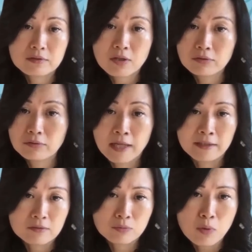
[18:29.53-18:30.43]
total
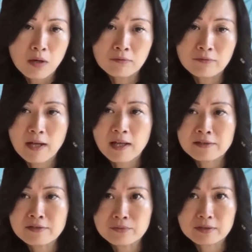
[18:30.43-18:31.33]
like
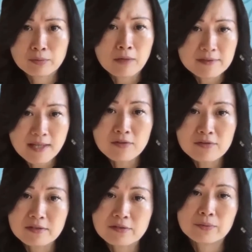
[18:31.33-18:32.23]

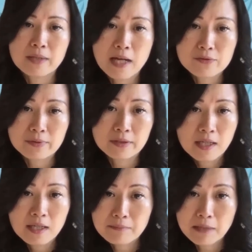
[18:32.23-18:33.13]
12,300
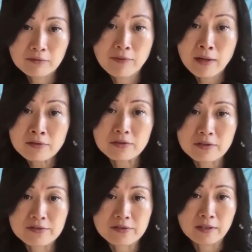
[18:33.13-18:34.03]

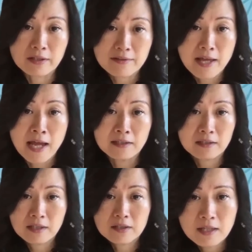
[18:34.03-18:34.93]
manufacturers are in that.
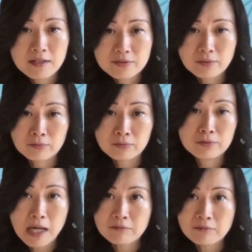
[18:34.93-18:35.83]
So
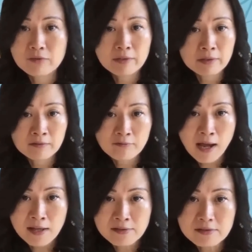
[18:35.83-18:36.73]
you have a very
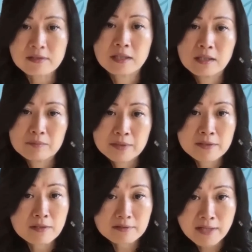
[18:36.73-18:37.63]
vast
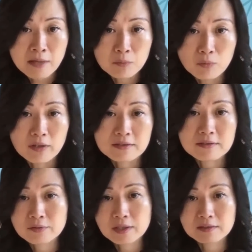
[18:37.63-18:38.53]
business
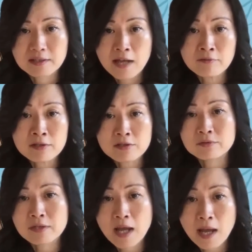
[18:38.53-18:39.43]
networks you can leverage
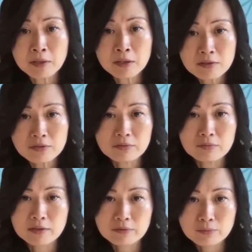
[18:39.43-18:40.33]
or tap into
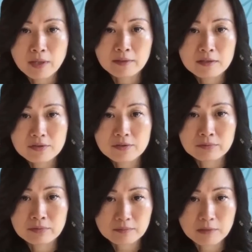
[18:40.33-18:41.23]
when you run
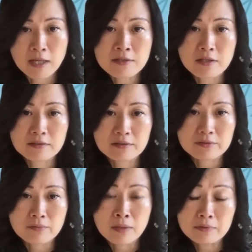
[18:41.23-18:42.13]
into supply chain
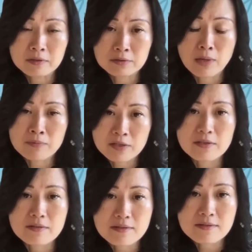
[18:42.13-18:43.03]

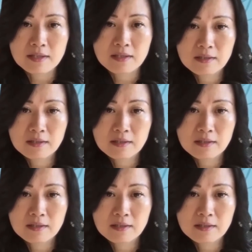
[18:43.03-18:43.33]
disruptions.